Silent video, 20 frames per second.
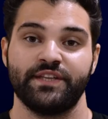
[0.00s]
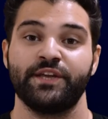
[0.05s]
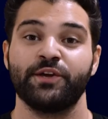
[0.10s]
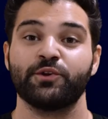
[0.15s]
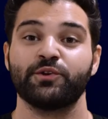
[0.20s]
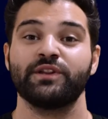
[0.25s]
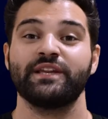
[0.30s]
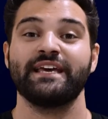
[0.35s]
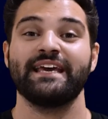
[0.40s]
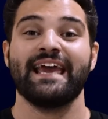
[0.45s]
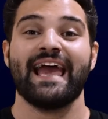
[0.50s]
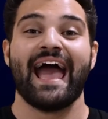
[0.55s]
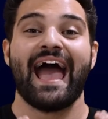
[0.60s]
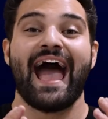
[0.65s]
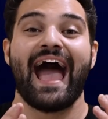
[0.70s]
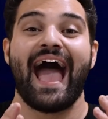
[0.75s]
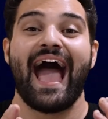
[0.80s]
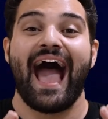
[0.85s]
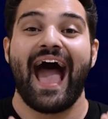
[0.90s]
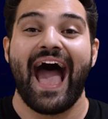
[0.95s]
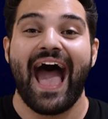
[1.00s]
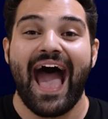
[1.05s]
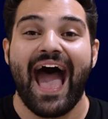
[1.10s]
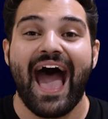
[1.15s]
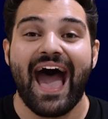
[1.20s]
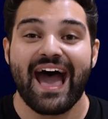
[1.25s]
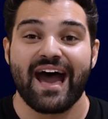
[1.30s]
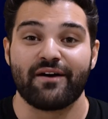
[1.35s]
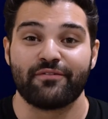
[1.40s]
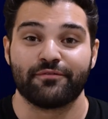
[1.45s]
Nearly
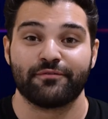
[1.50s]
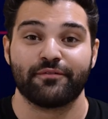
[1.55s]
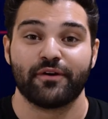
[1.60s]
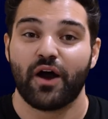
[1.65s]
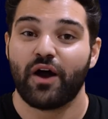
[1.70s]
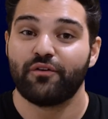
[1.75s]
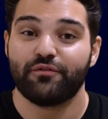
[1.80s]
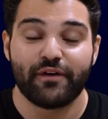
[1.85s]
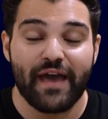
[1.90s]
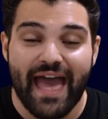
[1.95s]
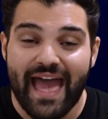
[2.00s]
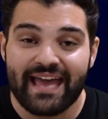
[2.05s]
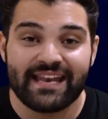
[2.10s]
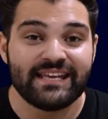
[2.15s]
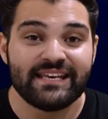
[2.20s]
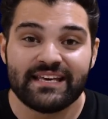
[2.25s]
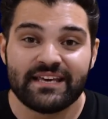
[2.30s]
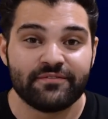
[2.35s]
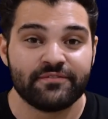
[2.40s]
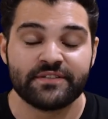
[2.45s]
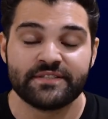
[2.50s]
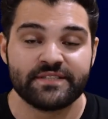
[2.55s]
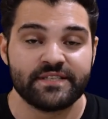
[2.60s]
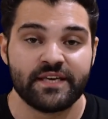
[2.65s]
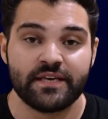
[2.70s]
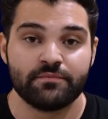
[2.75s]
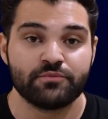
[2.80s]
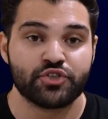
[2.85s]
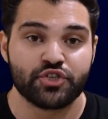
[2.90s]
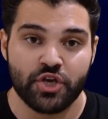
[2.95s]
half of any given
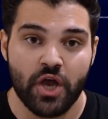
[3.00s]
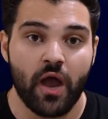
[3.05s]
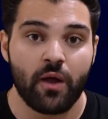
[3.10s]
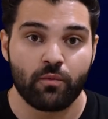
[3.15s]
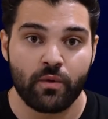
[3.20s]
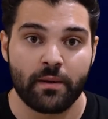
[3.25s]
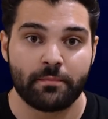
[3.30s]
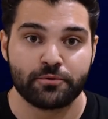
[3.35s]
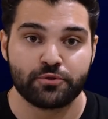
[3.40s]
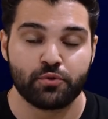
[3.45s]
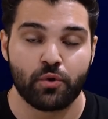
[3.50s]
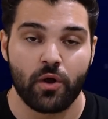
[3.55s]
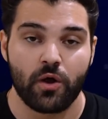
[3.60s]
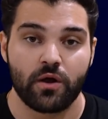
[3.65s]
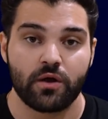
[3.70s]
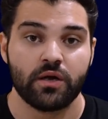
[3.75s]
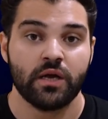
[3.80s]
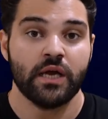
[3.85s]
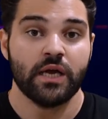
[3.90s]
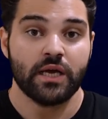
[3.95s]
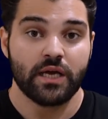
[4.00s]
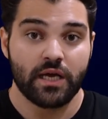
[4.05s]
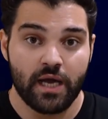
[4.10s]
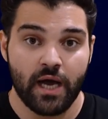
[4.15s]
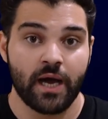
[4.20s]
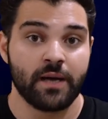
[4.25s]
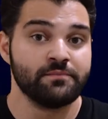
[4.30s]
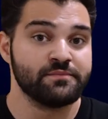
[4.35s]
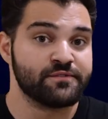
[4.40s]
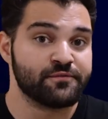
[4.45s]
team's shot repertoire
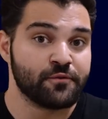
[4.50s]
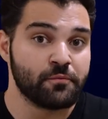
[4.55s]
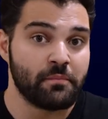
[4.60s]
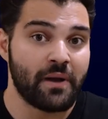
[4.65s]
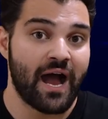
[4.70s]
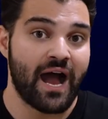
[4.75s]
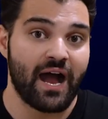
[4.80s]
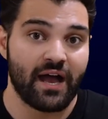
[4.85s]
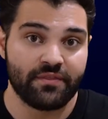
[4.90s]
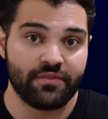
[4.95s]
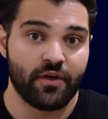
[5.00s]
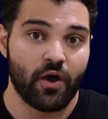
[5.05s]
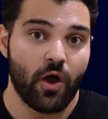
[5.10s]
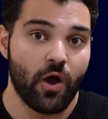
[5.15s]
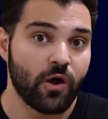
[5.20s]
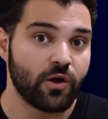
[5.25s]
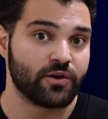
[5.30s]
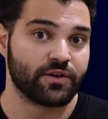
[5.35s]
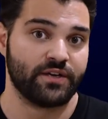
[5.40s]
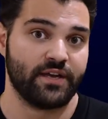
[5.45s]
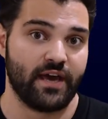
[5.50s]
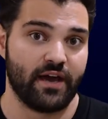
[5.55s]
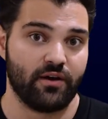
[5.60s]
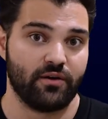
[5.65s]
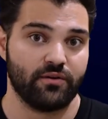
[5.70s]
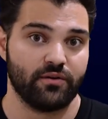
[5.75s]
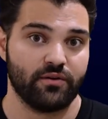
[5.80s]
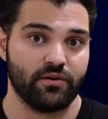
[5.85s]
comes from behind the arc now.